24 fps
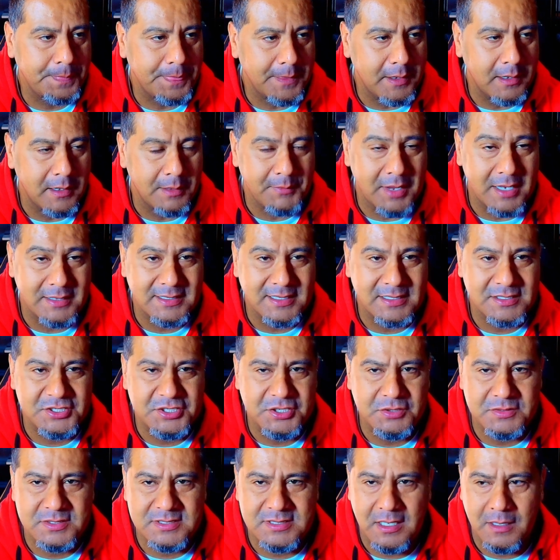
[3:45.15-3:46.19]
I did
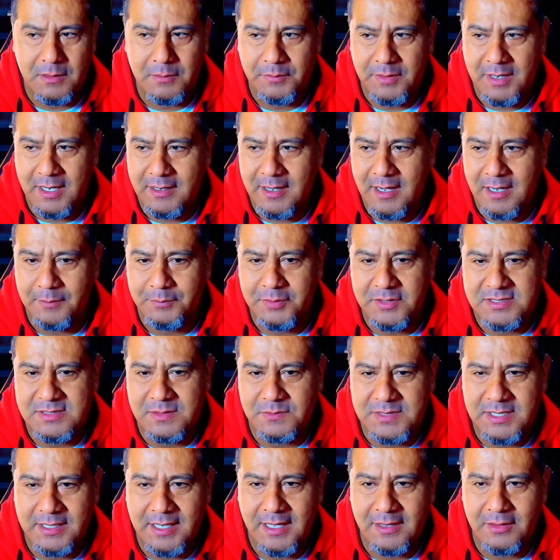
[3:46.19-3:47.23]
shoot some, but I got to put
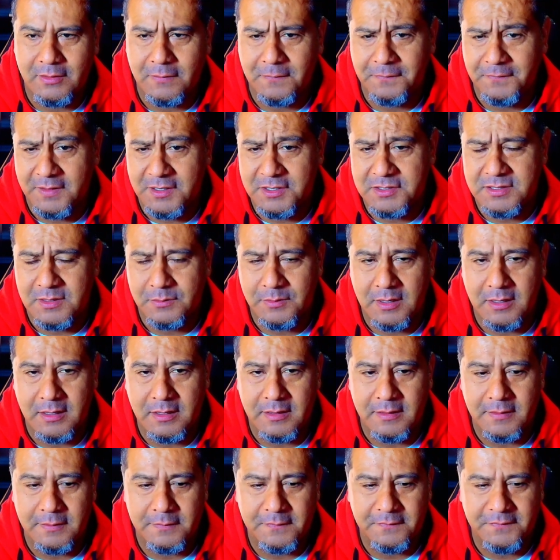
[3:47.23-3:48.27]
some together and finish some
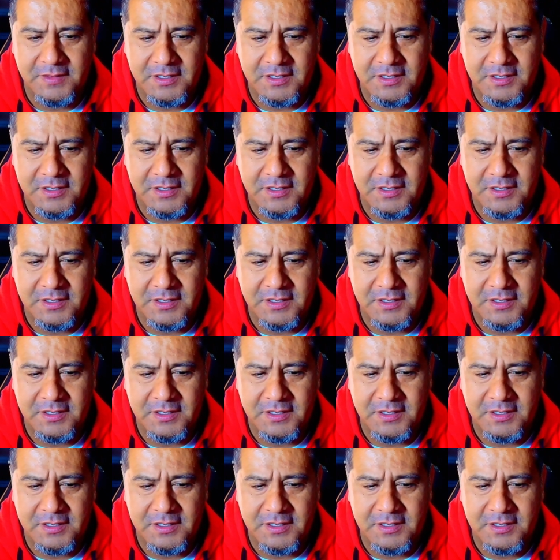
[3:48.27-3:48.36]
of